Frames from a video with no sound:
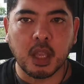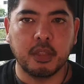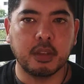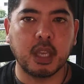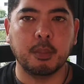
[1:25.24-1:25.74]

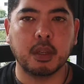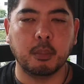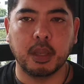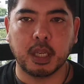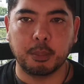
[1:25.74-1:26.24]
and the chemical
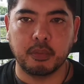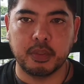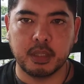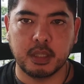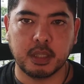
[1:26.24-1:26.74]
makeup of
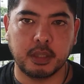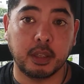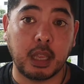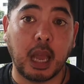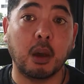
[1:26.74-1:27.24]
these things and the,
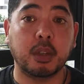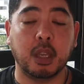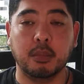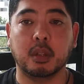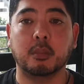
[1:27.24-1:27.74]
our
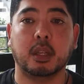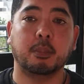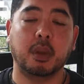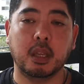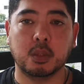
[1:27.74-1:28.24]
chemical
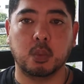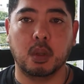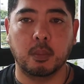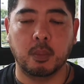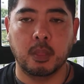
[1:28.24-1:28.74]
makeup as
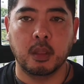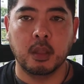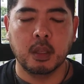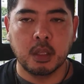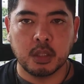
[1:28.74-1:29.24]
well.
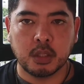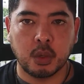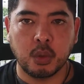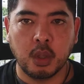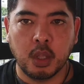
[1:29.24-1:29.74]

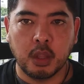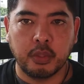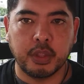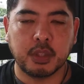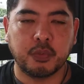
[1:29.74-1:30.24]
So
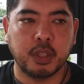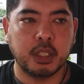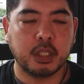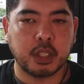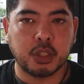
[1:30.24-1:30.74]
this vid
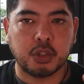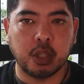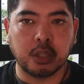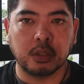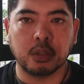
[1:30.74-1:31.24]
is just
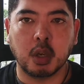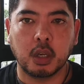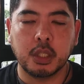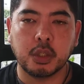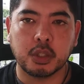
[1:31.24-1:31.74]
general
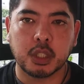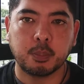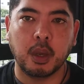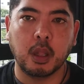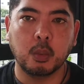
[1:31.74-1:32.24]
knowledge on
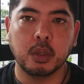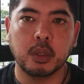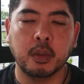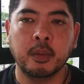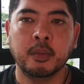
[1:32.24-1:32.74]
spell
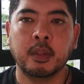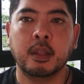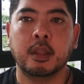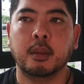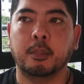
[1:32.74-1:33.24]
work
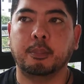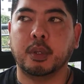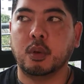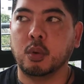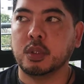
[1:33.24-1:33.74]

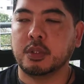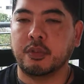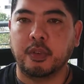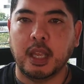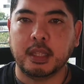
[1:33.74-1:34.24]
because
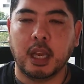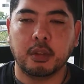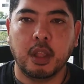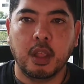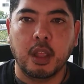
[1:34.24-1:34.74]
flat
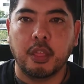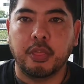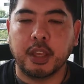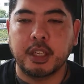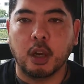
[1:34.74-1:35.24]
out
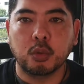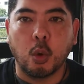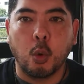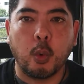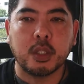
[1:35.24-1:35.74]
they don't
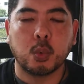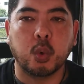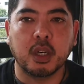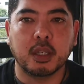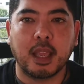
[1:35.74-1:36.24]
always
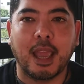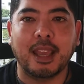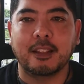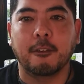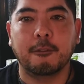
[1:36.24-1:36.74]
work
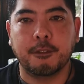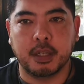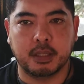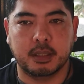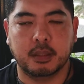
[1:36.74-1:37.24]
at
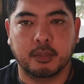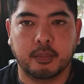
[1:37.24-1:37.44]
first.